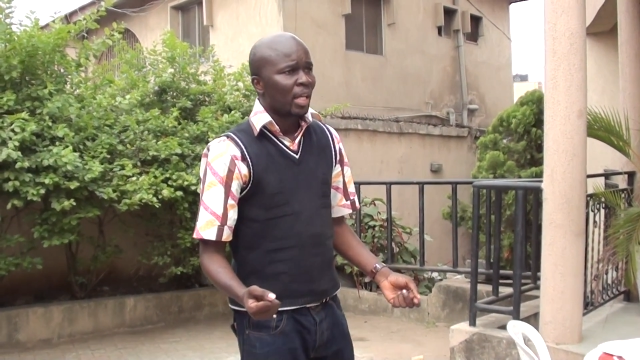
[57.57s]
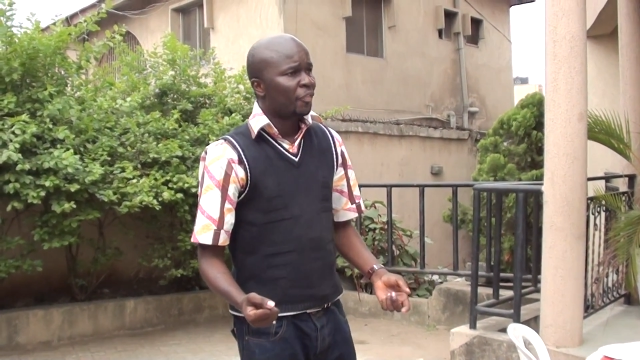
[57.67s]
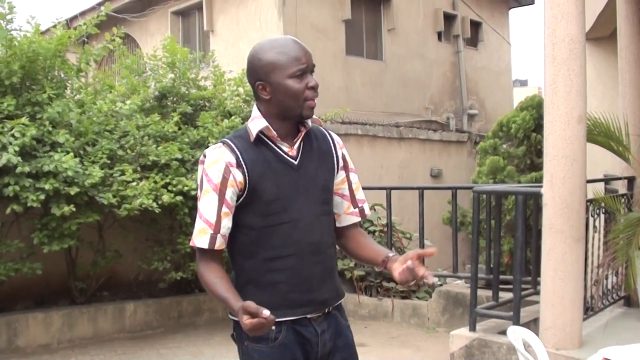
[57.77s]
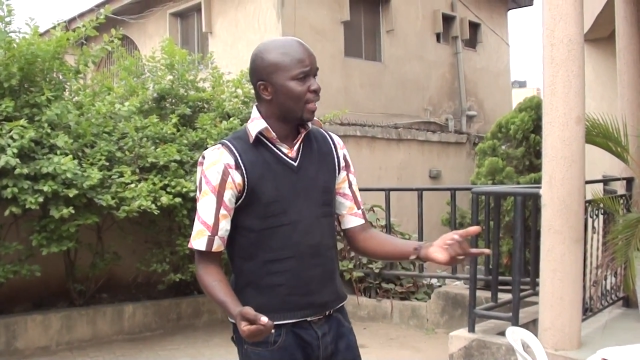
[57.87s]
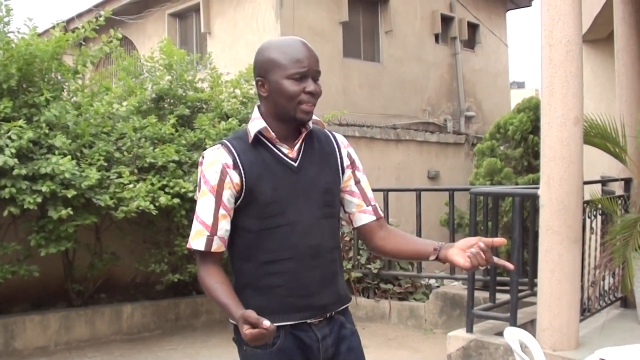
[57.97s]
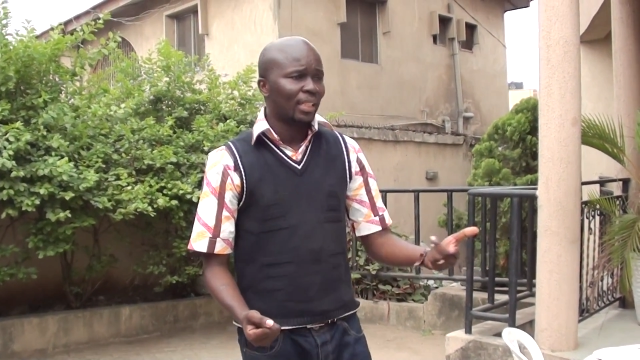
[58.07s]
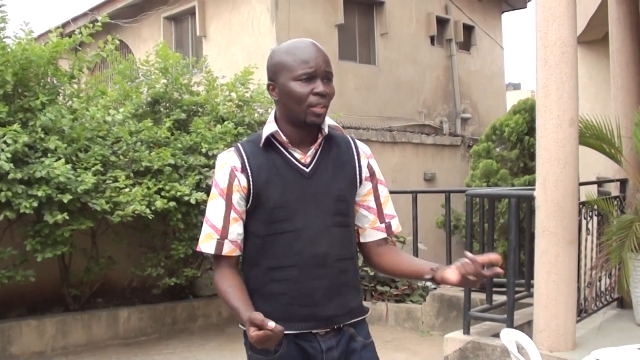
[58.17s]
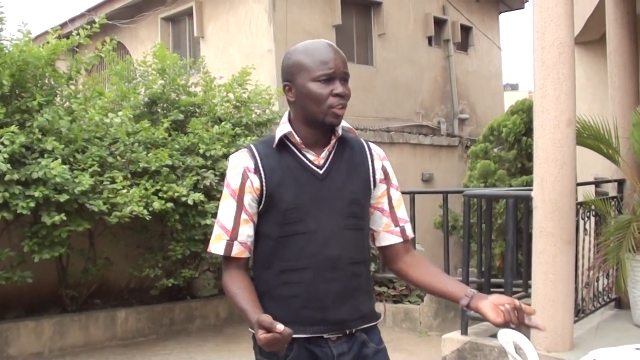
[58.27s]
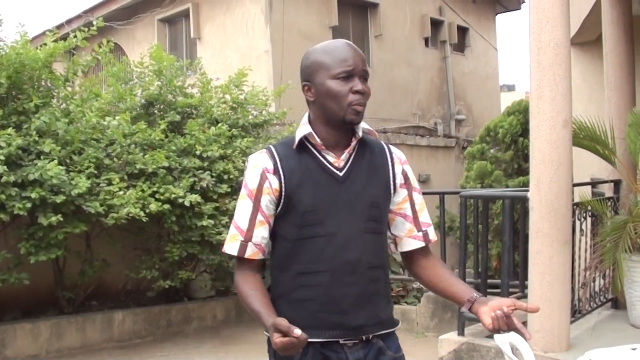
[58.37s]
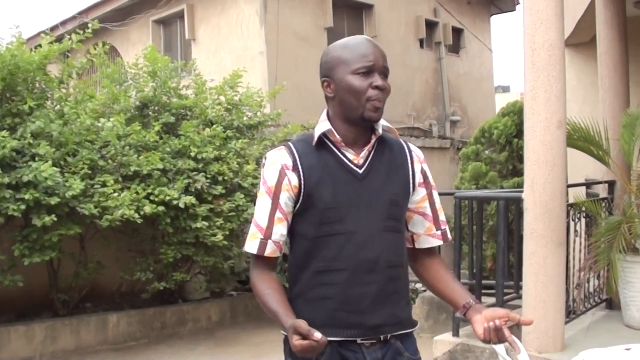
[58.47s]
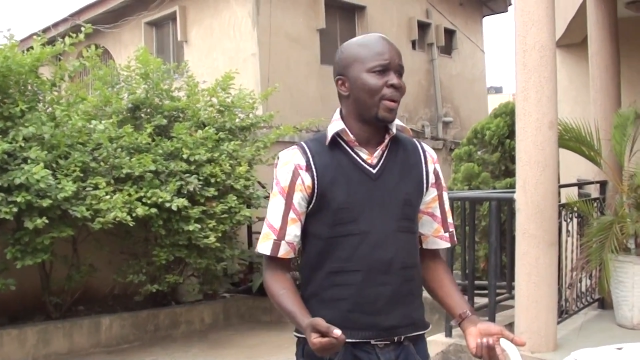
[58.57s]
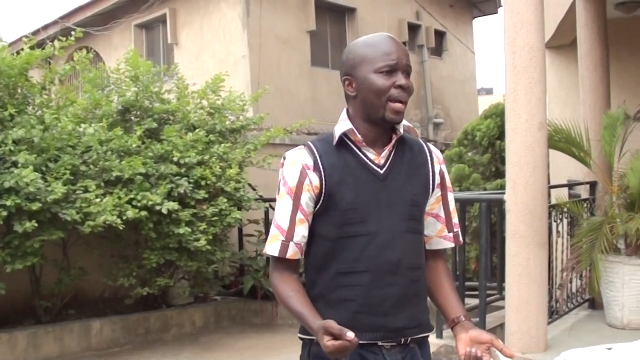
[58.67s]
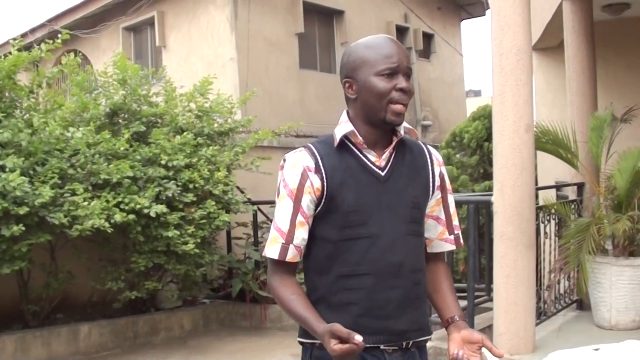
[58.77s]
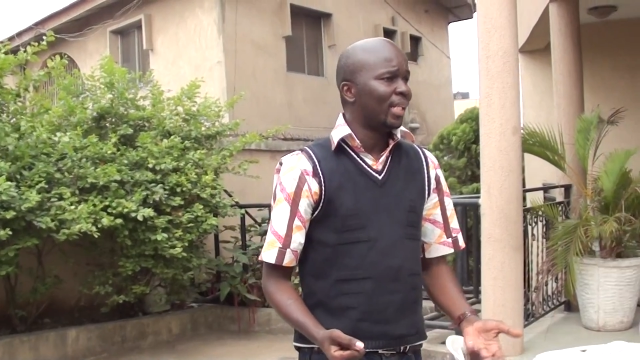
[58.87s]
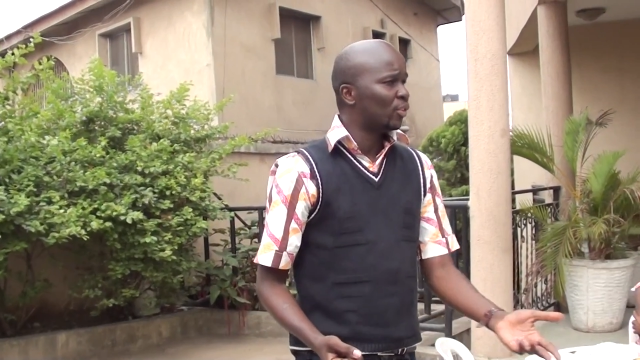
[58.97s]
If you can't say the Lord's
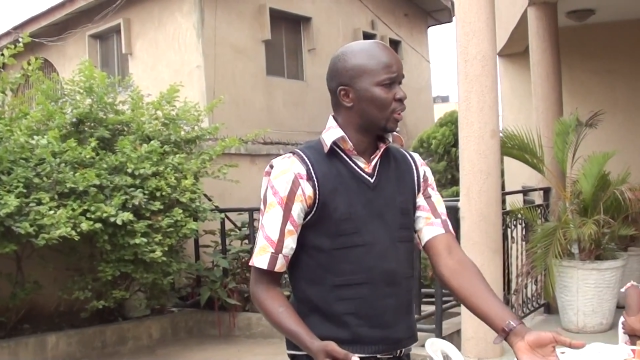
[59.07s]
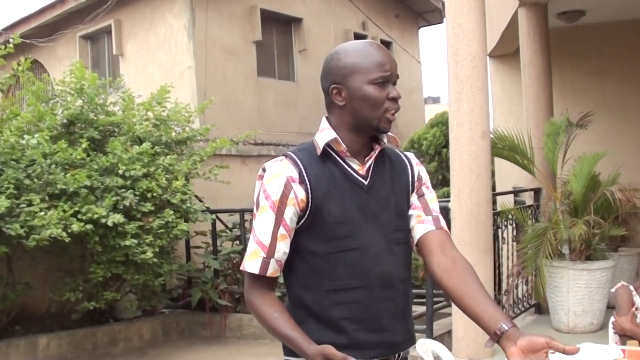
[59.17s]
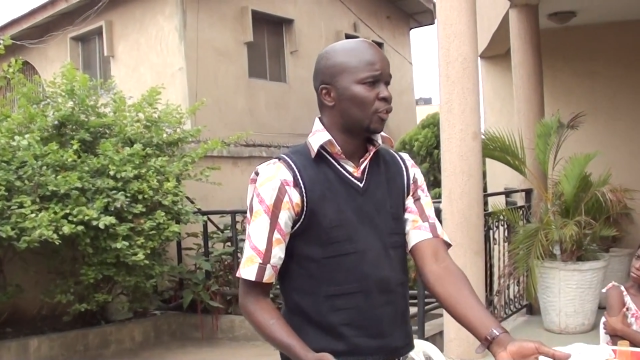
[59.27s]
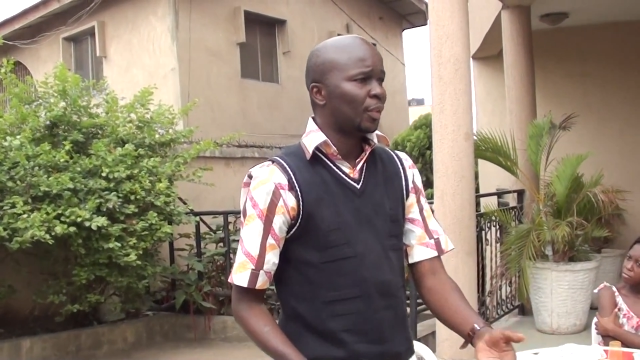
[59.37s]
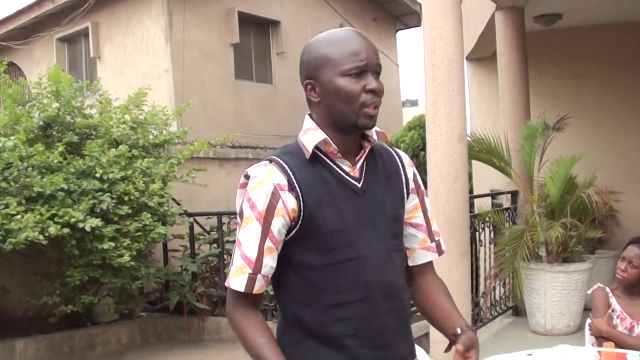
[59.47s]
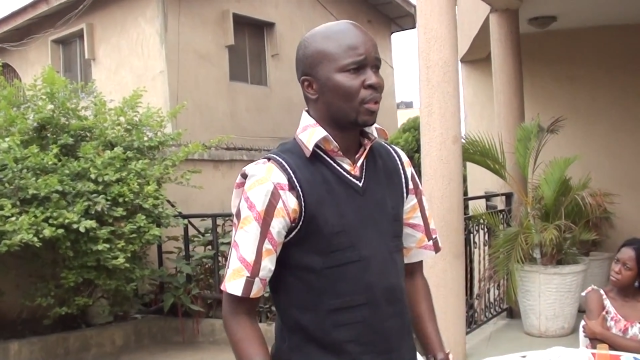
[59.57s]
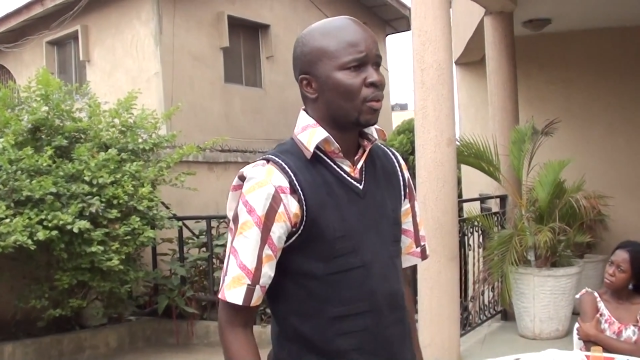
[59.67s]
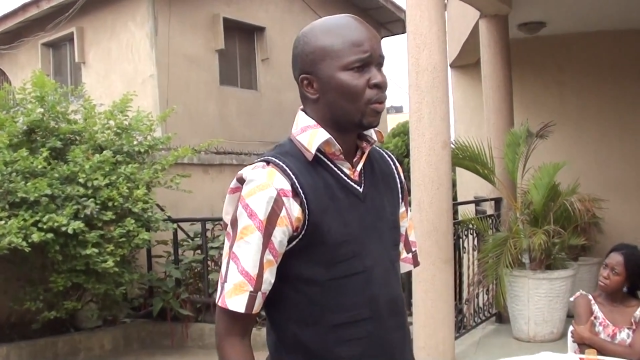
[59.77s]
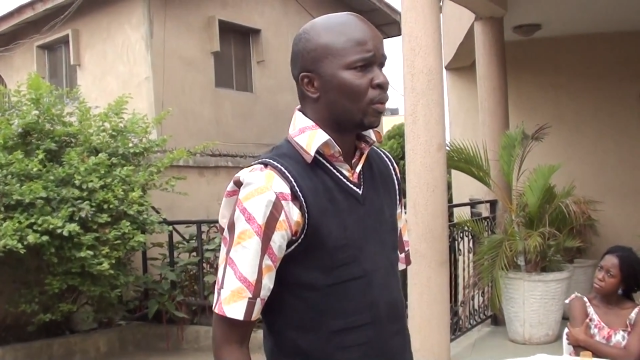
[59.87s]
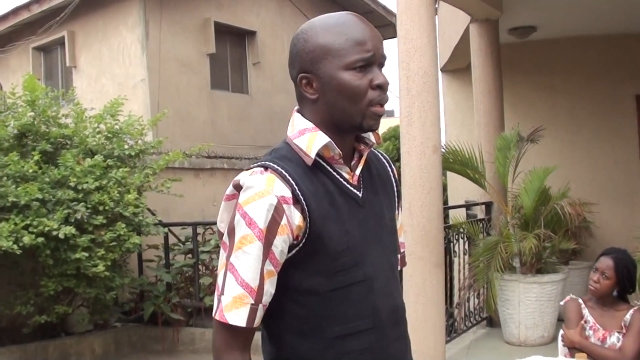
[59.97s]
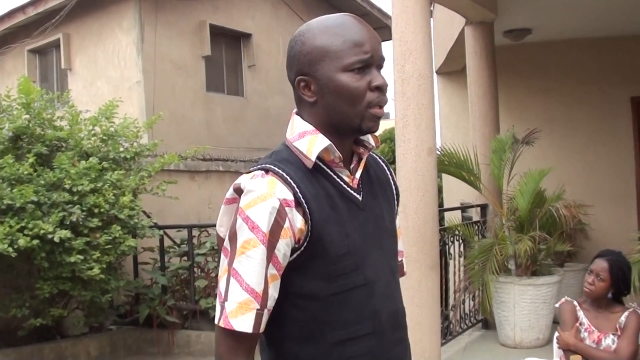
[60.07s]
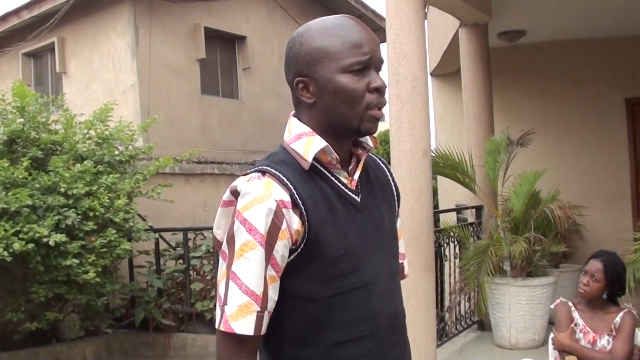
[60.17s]
Prayer, into 6 feet you're gone.